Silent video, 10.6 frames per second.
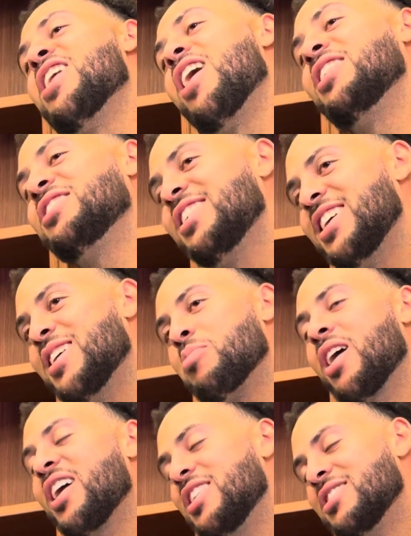Honestly, it
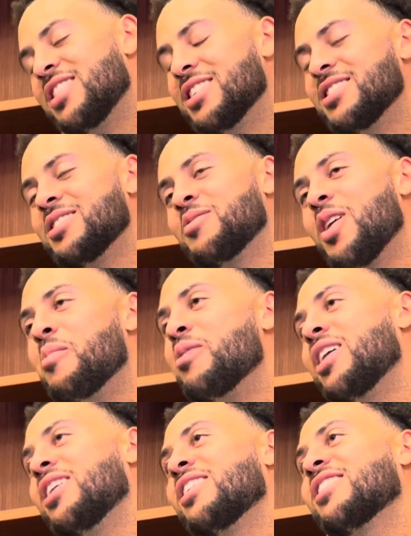probably is Desmond's fault,
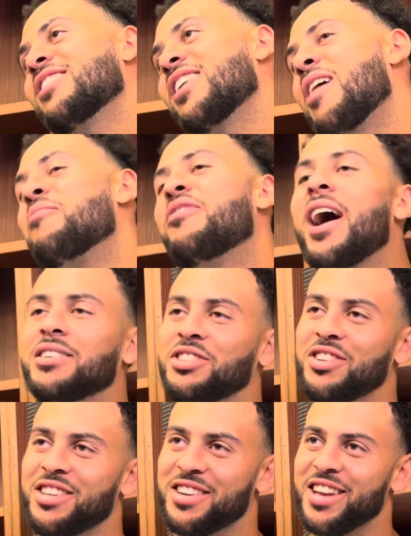but I'm
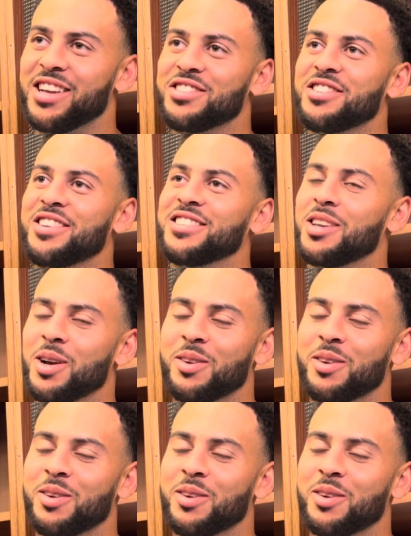faster than Desmond. So.